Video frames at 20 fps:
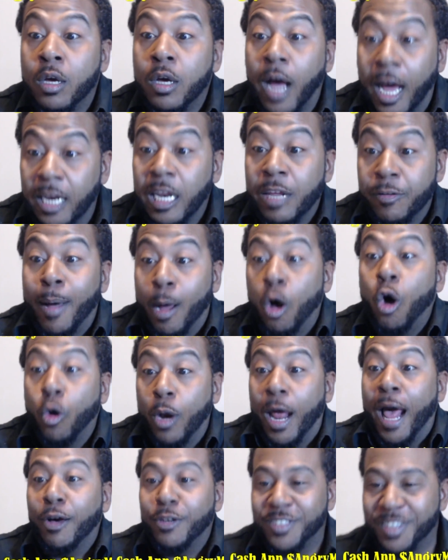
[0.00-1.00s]
I live in my own
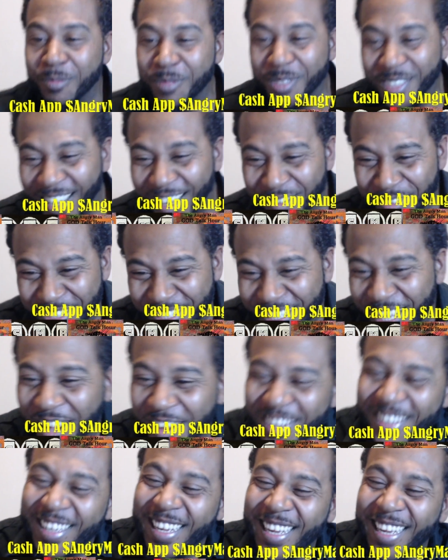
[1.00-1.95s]
house. Let me stop.